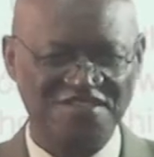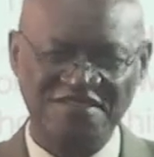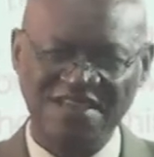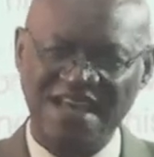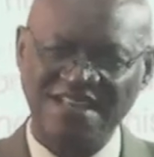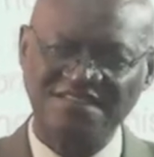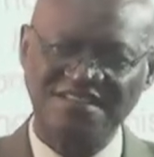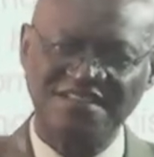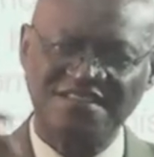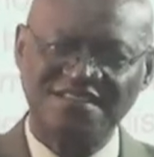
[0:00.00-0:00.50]
so
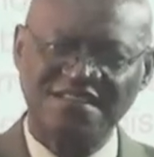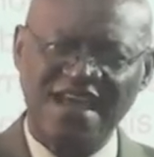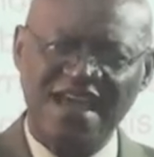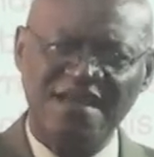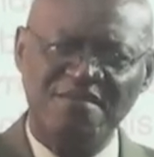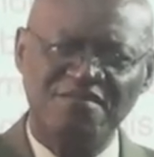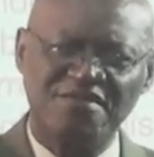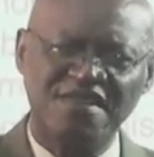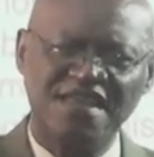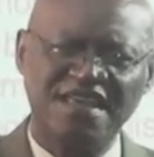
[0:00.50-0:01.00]
that's the
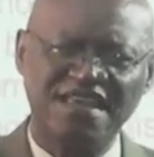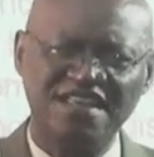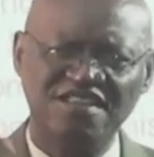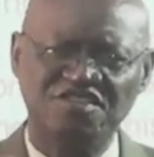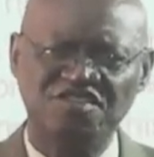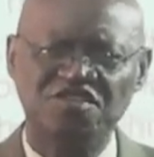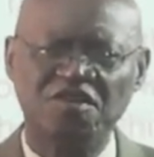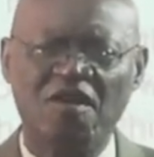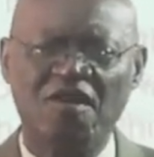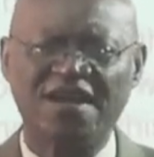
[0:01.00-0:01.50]
same thing
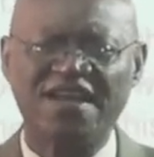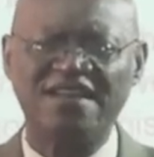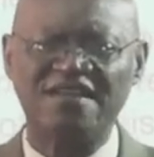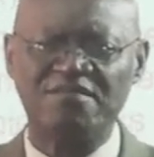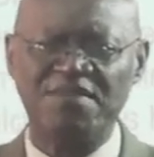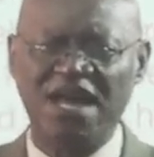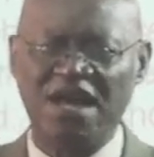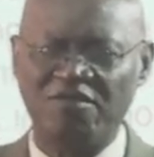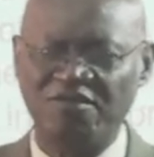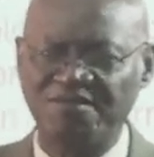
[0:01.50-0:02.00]
he's talking
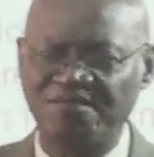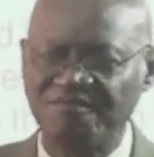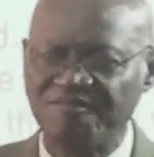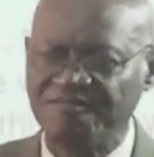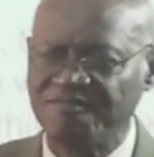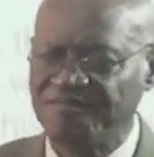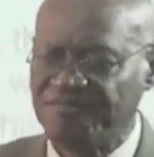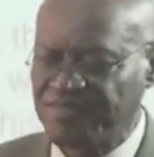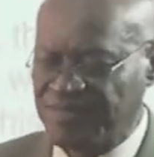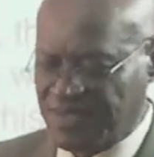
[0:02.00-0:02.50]
about
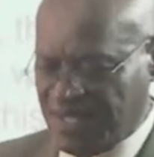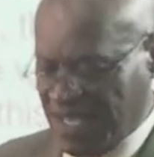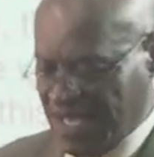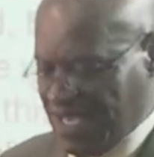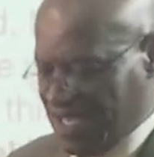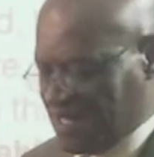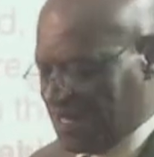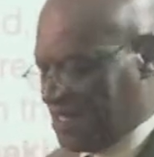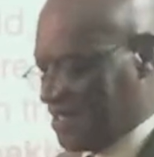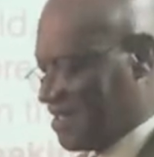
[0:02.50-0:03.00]

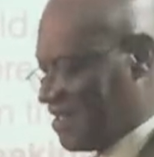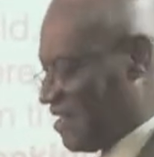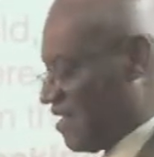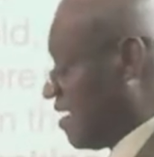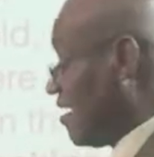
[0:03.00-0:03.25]
in